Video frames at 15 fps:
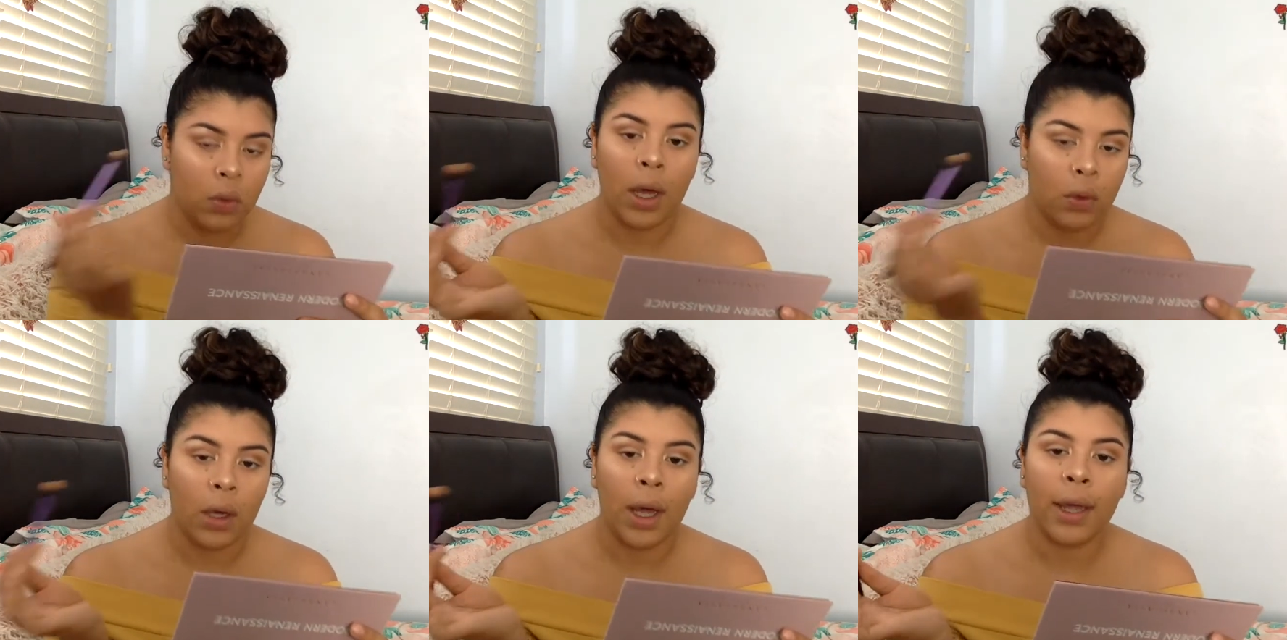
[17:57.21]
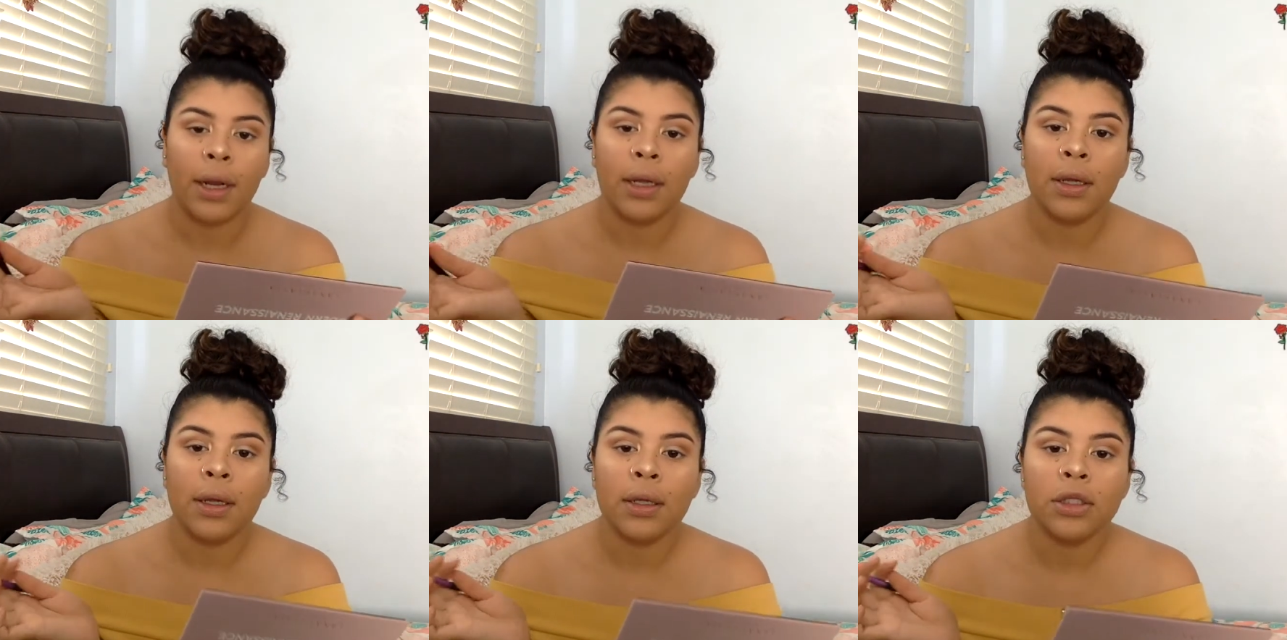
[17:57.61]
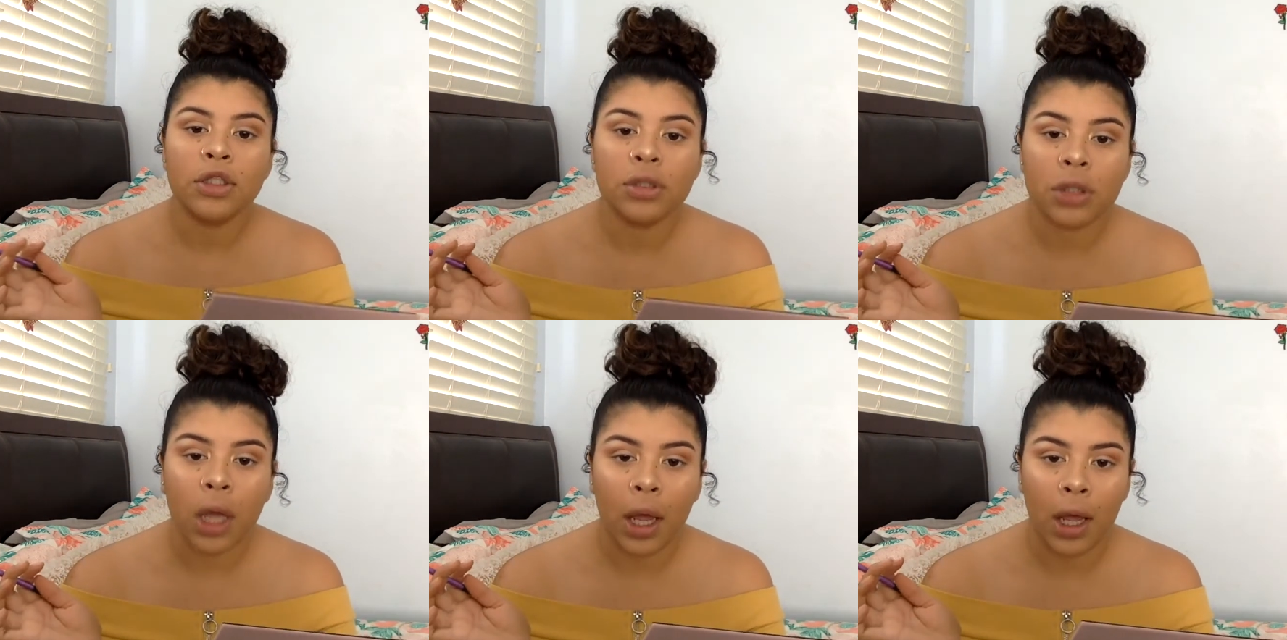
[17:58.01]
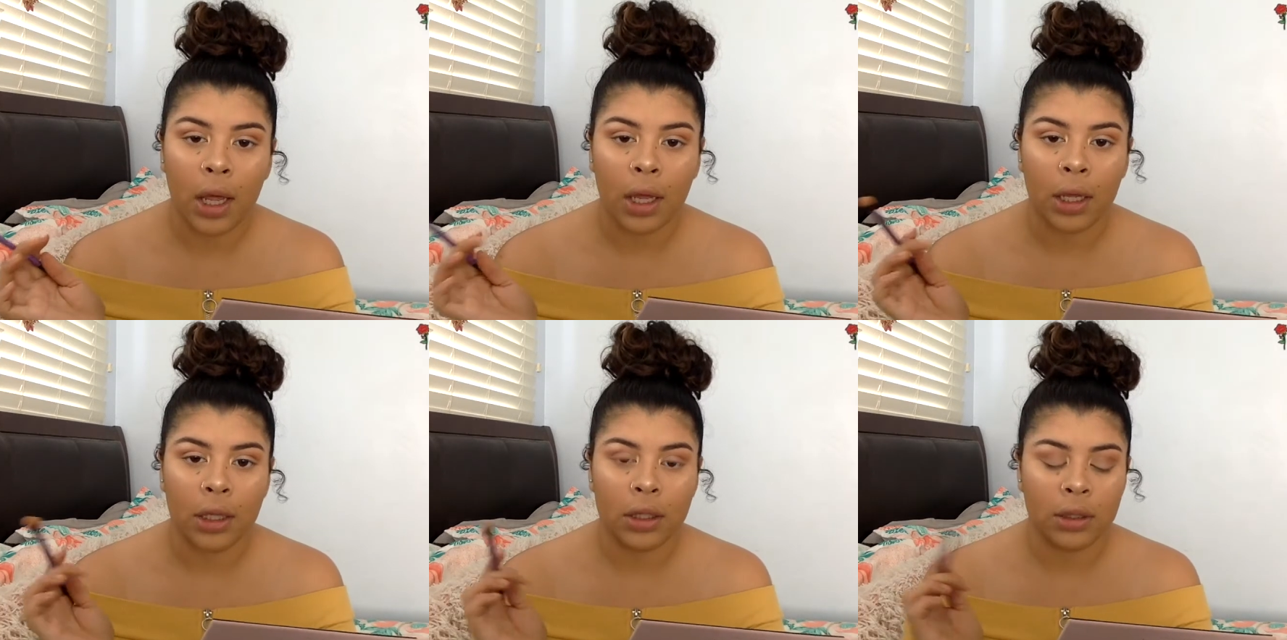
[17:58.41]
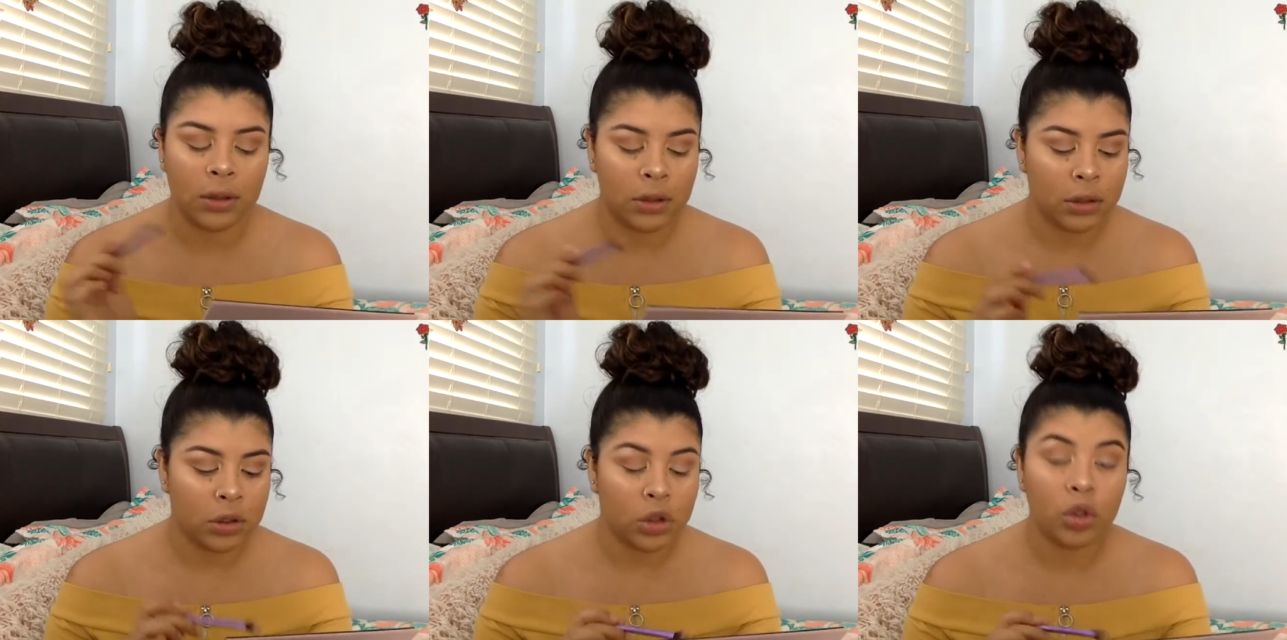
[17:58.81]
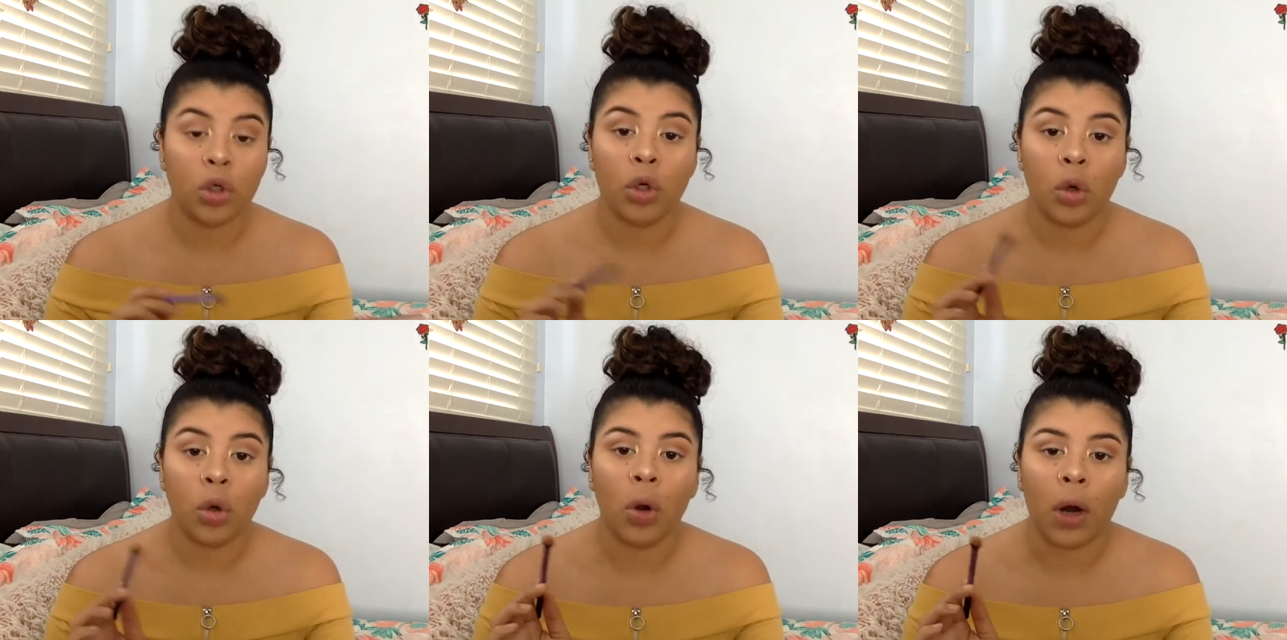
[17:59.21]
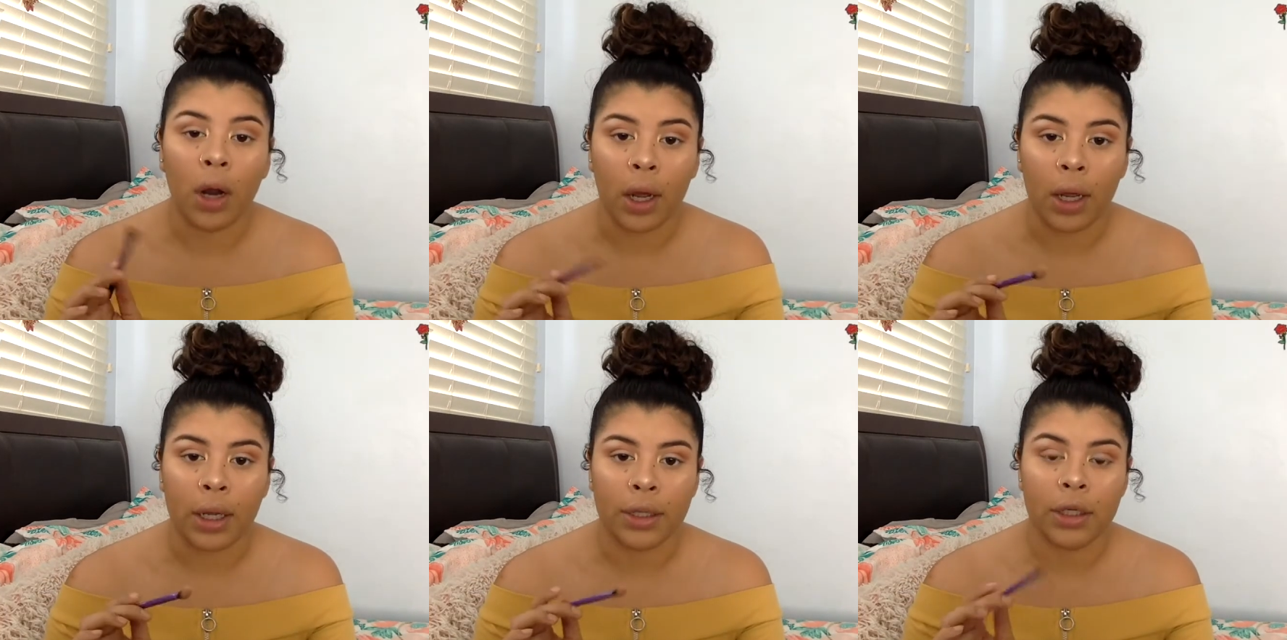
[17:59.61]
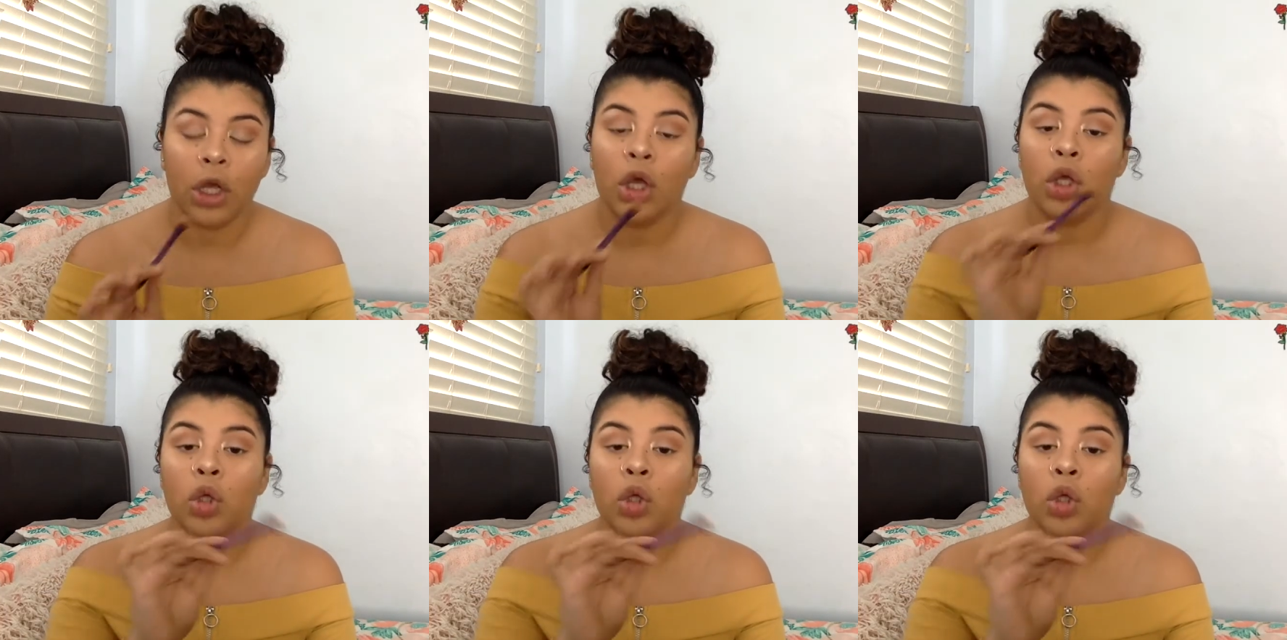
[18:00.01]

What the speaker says: Gotta shine to grind.